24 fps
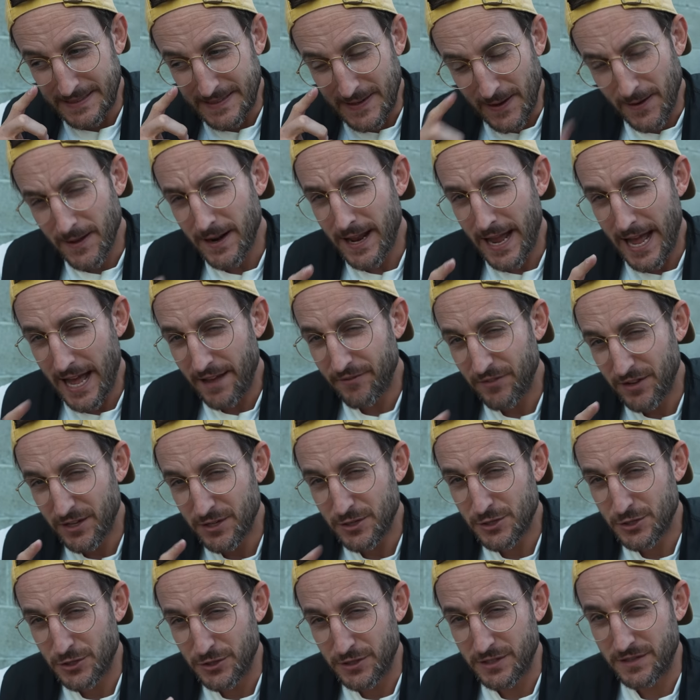Not having
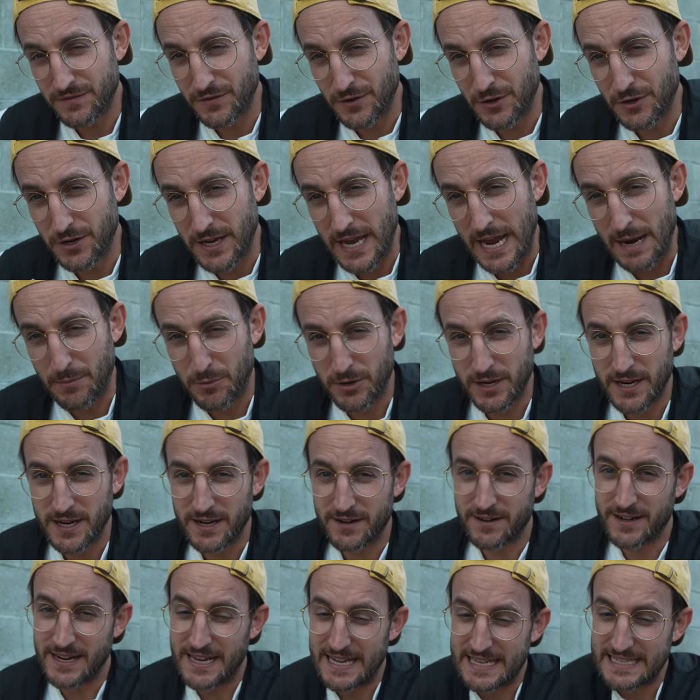insurance for your camera
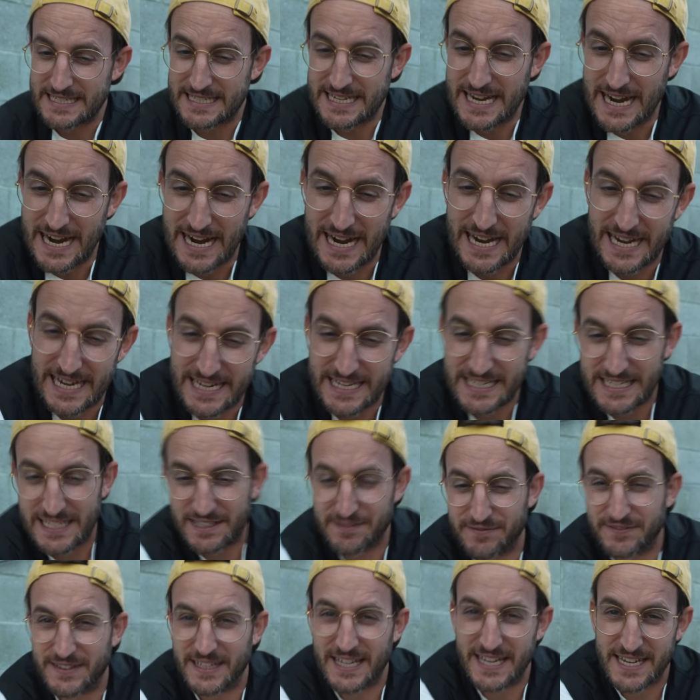gear is kind
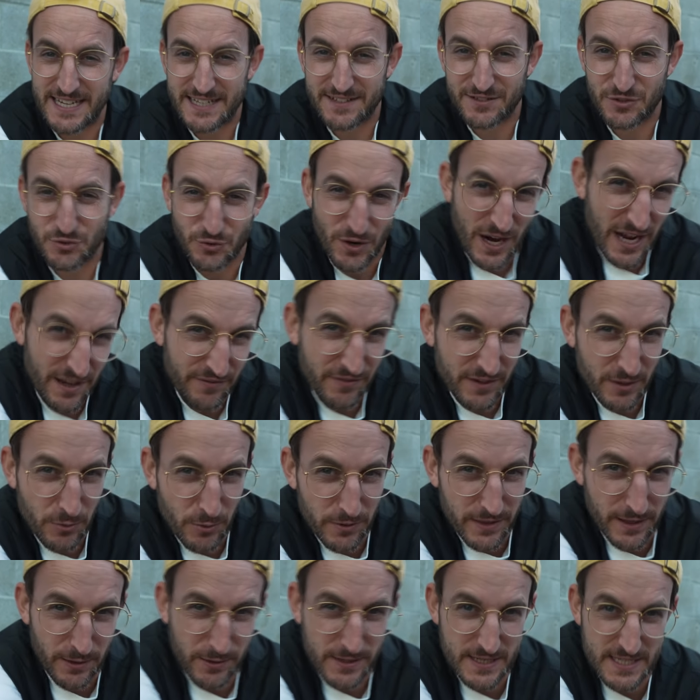of like driving
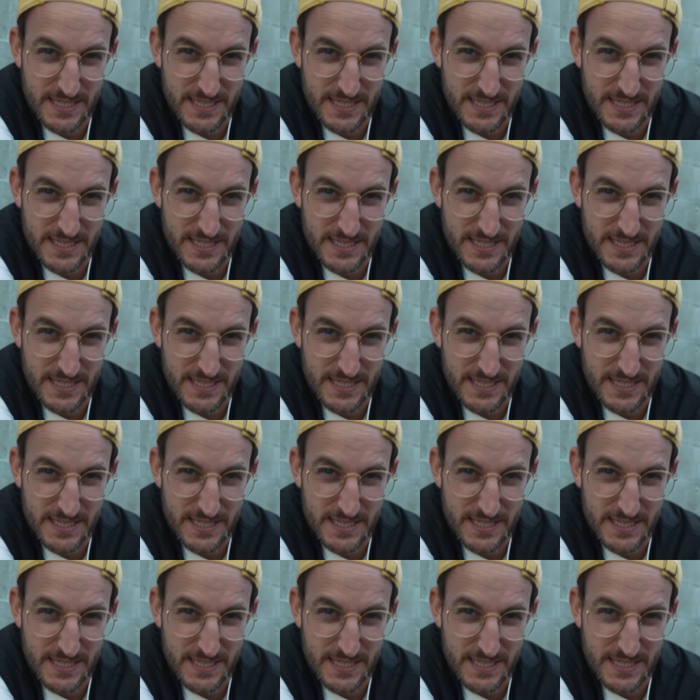without a